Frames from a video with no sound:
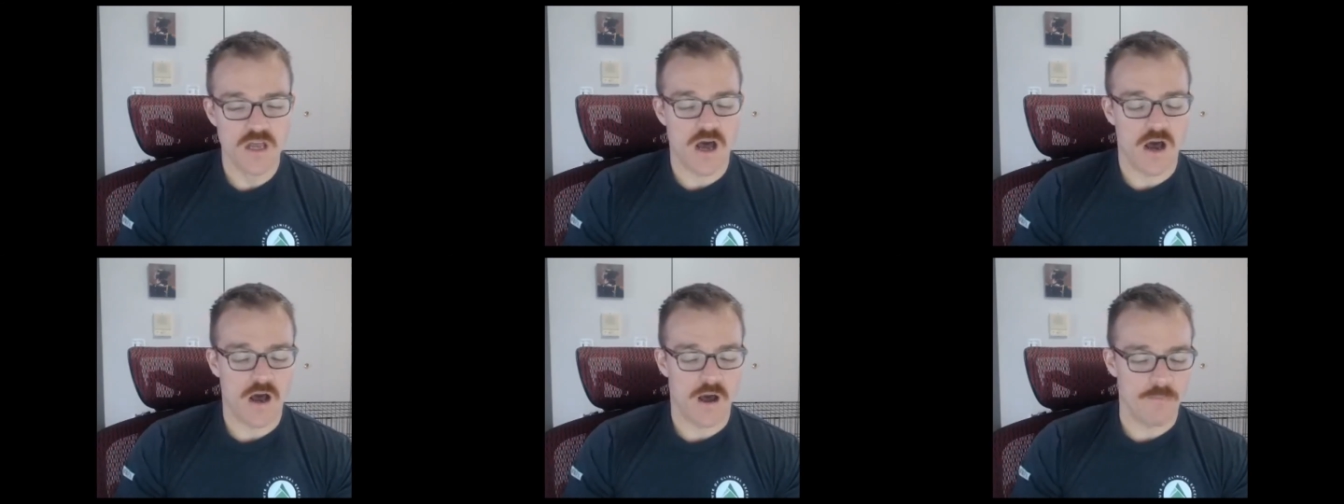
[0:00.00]

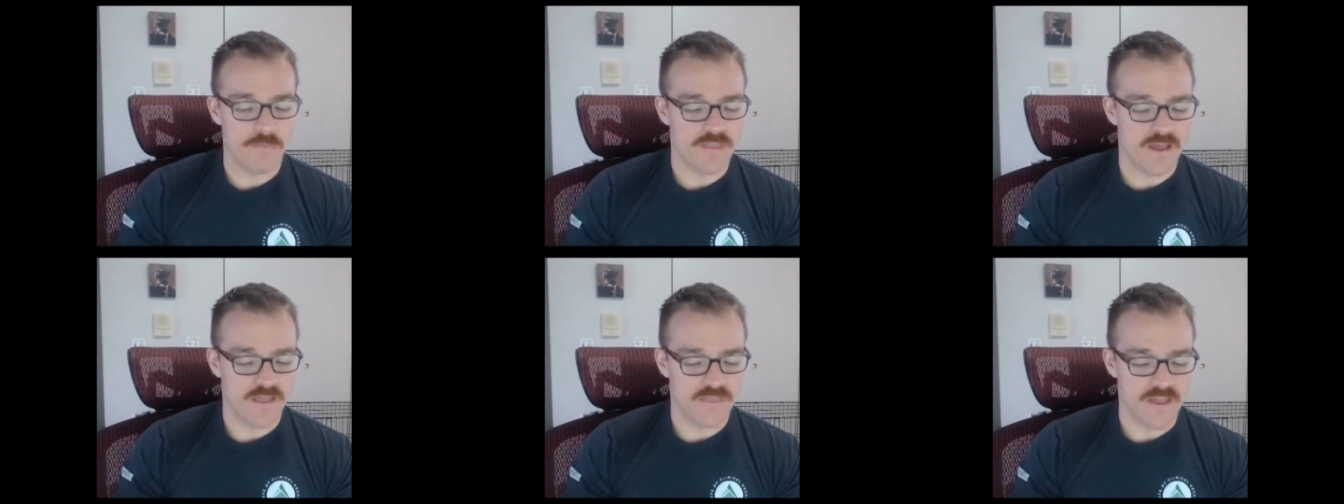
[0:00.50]
Um,
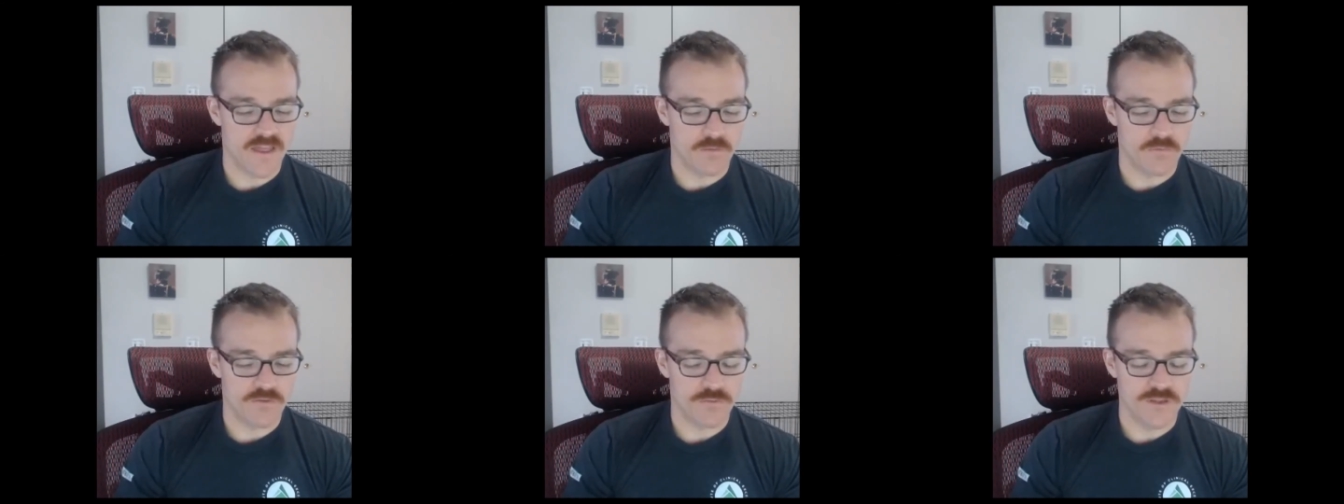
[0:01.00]
that that
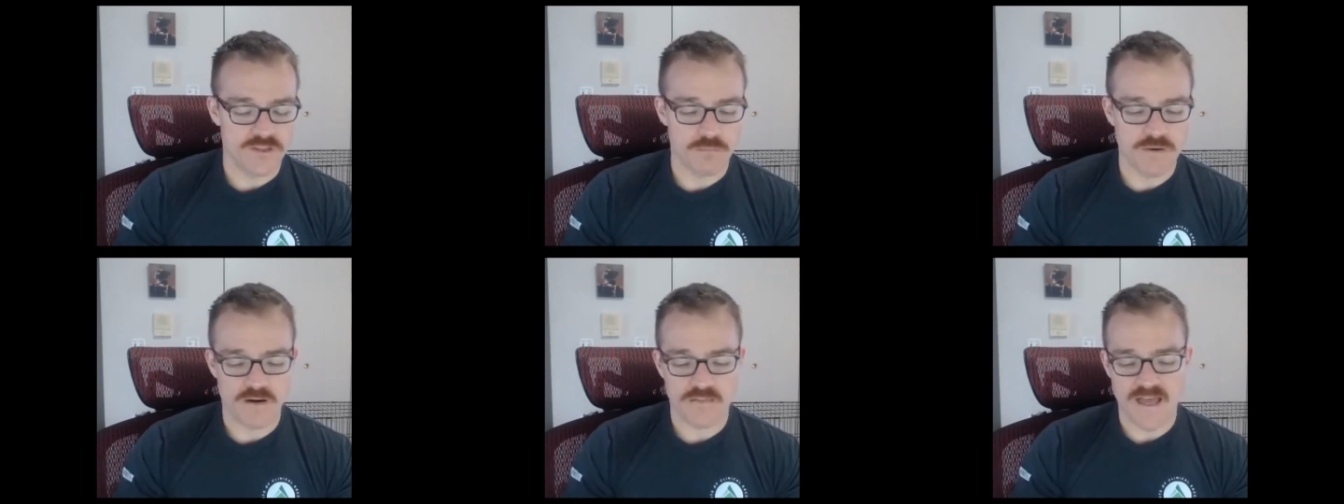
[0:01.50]
if we
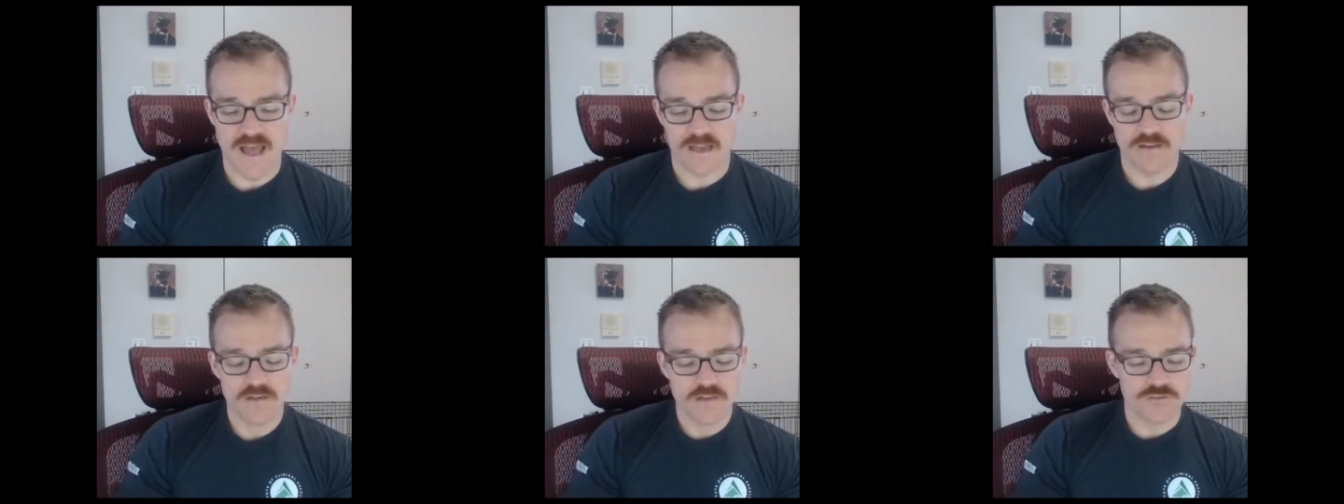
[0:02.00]
compare
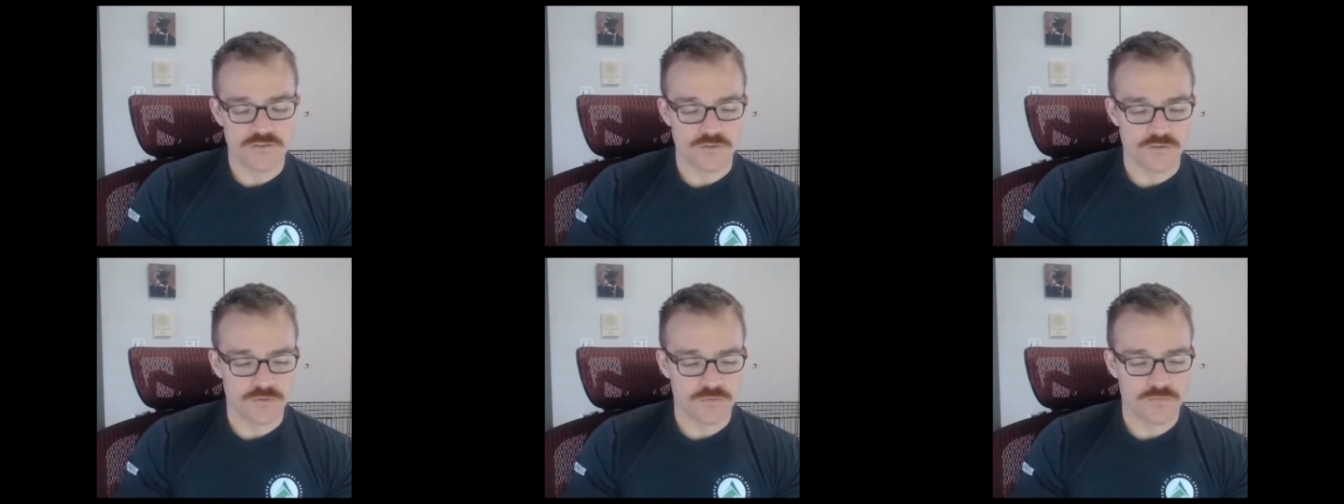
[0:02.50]
that
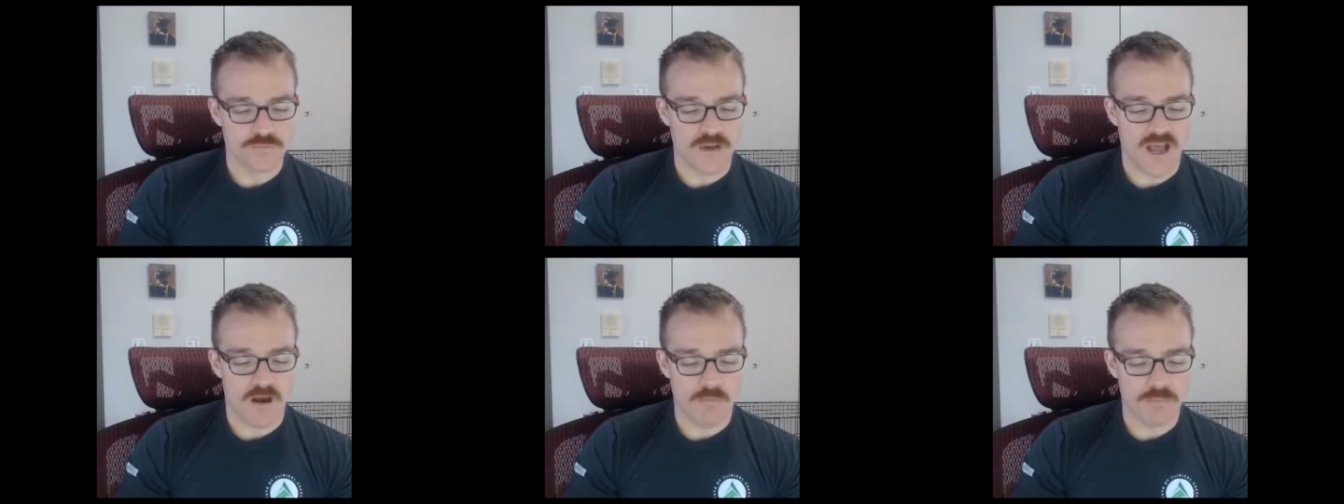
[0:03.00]
to
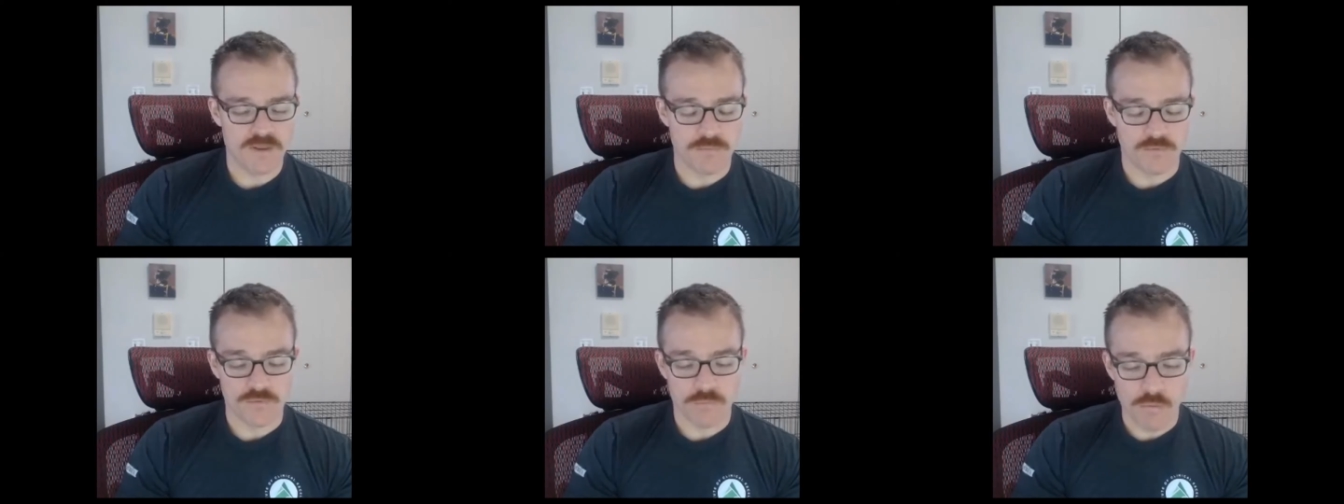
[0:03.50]
how
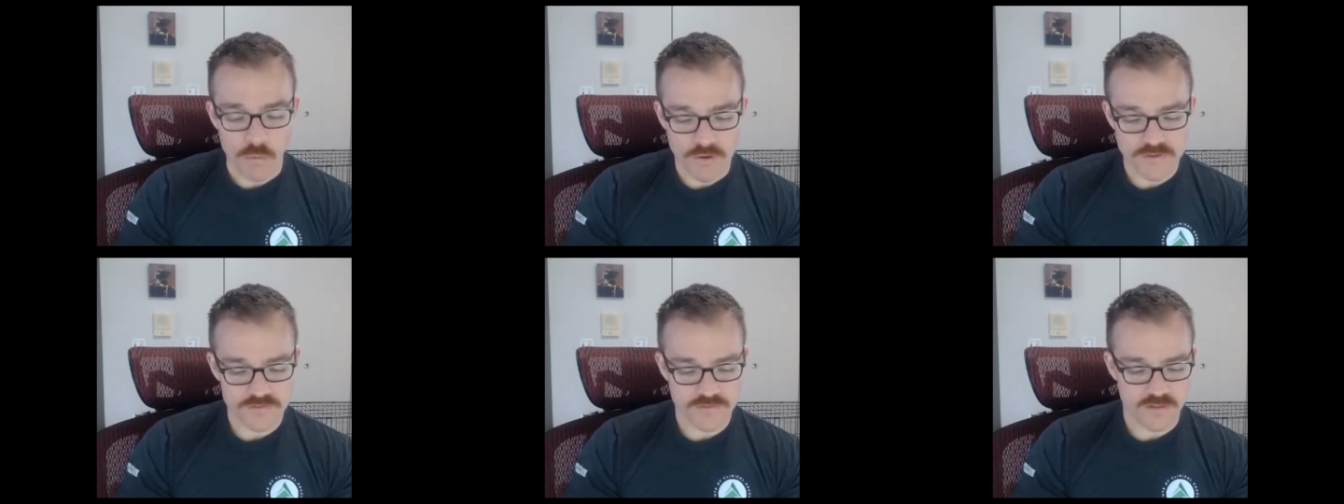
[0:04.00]
people
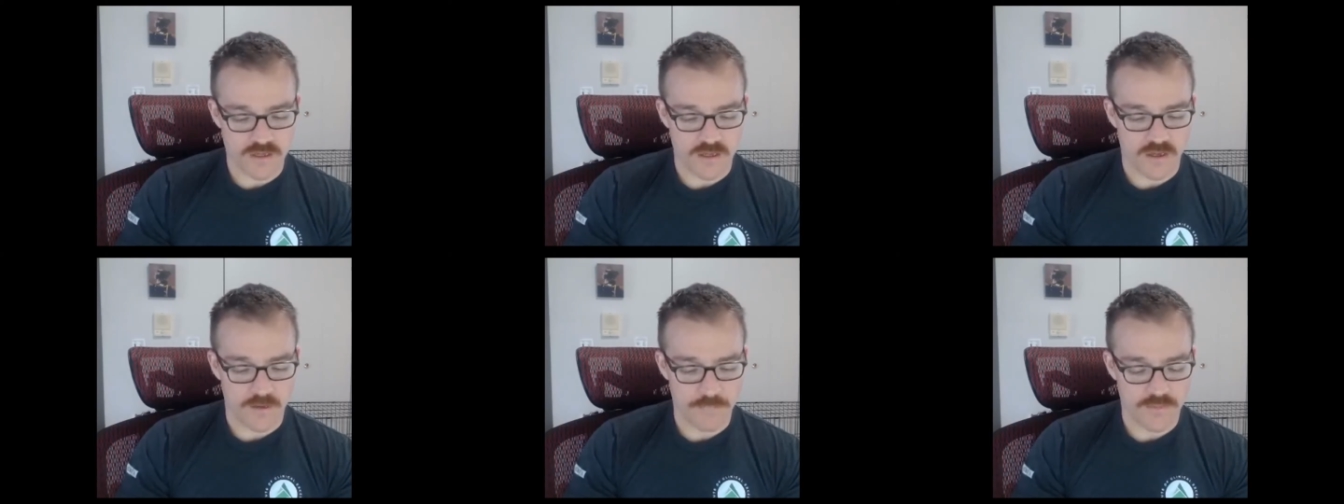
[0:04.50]
report
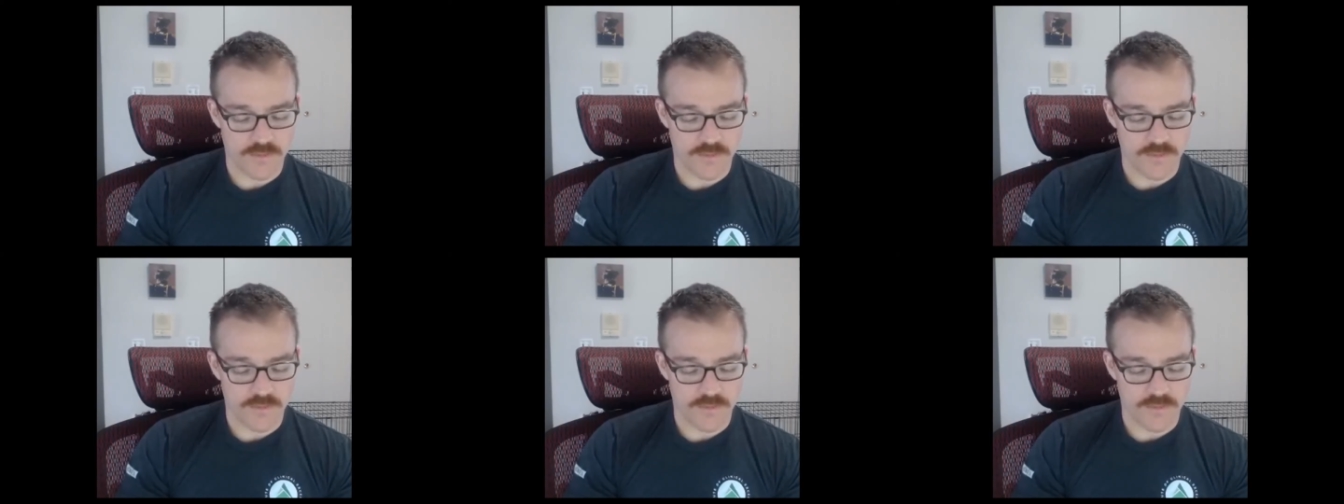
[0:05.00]
um,